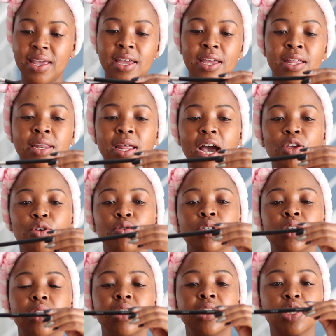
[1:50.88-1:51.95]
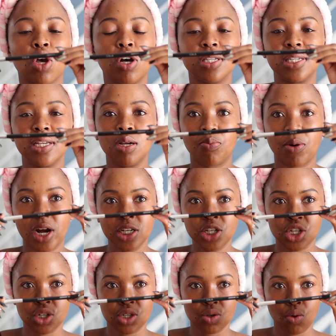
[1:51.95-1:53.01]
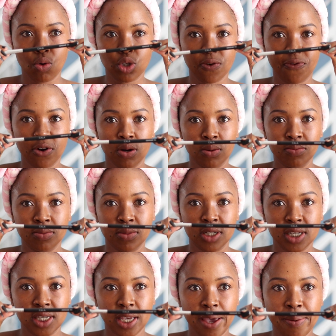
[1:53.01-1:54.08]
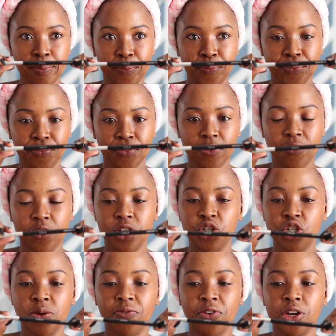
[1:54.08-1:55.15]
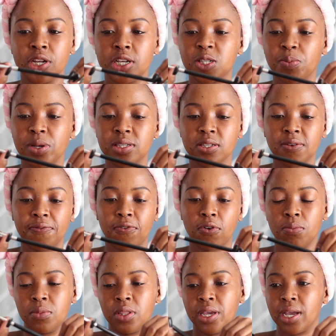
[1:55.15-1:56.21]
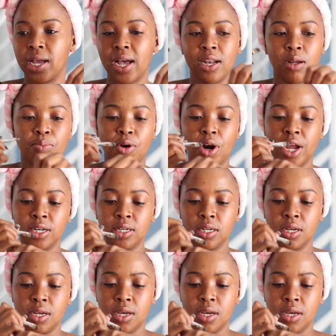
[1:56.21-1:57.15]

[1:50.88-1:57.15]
Then I use this concealer brush, also from Discam. Very cheap, very inexpensive, from the Color brand.